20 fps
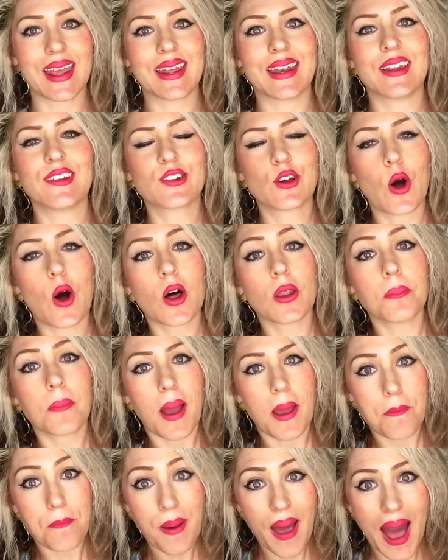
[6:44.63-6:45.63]
And it's called
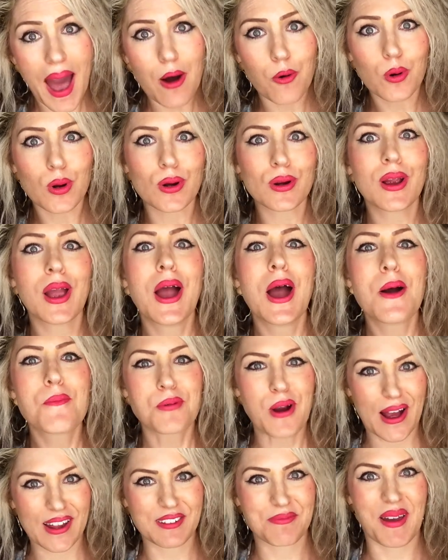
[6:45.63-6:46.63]
my Power
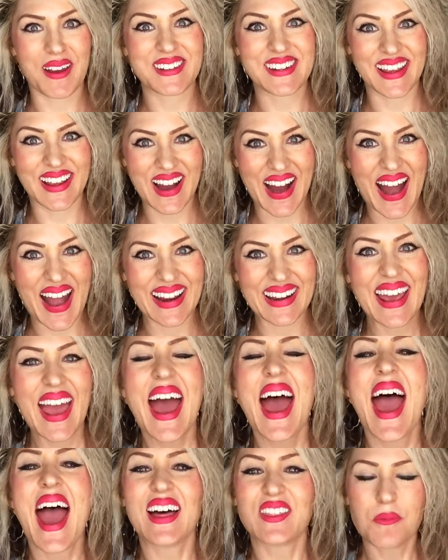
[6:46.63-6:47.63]
Prospecting Guide.
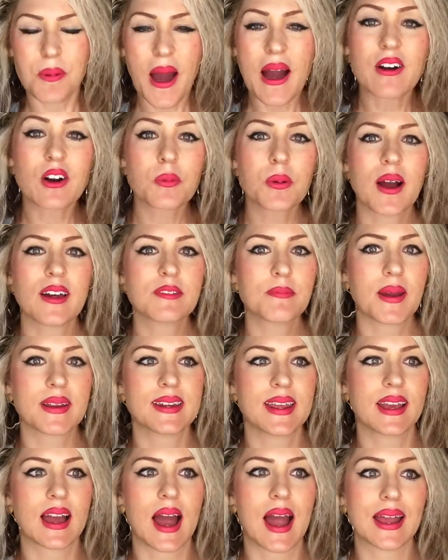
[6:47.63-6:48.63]
And the Power
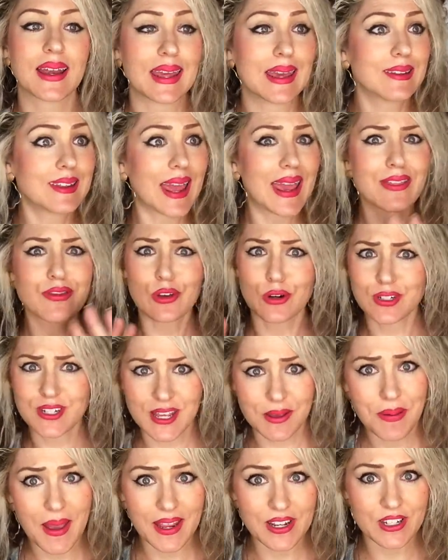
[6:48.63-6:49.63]
Prospecting Guide is a
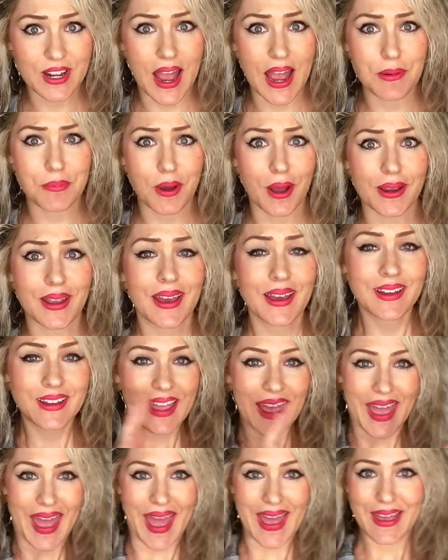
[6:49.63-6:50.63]
13-page guidebook.
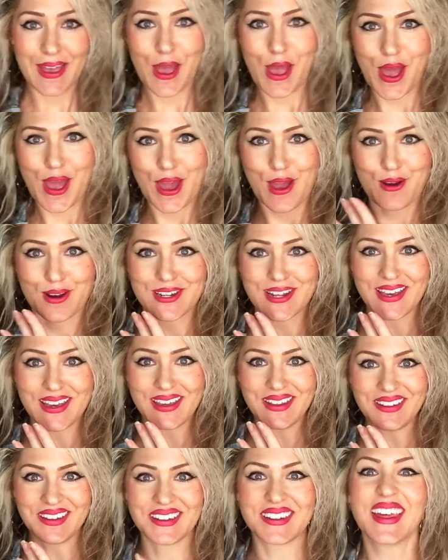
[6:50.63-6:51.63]
Here it
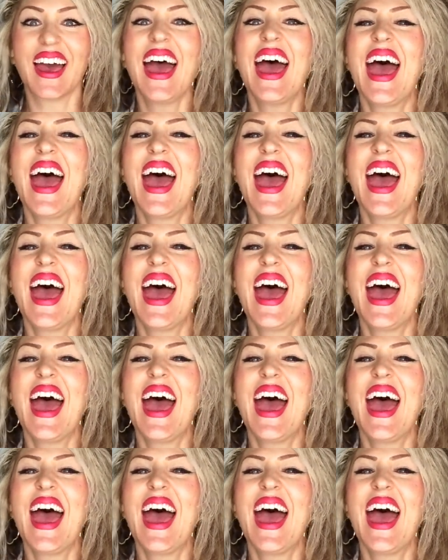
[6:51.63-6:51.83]
is.